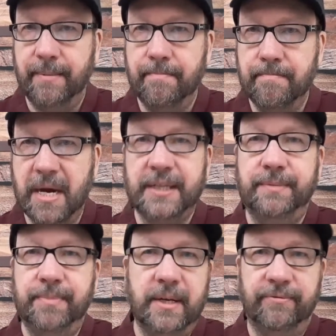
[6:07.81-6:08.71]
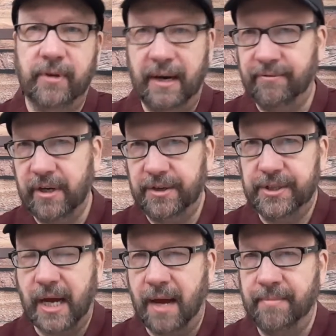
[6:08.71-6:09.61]
must be, for every
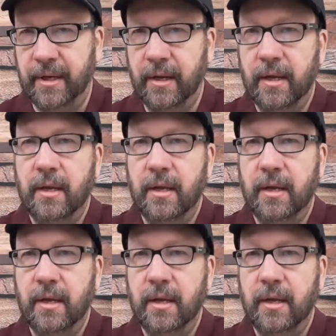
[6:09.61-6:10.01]
assignment,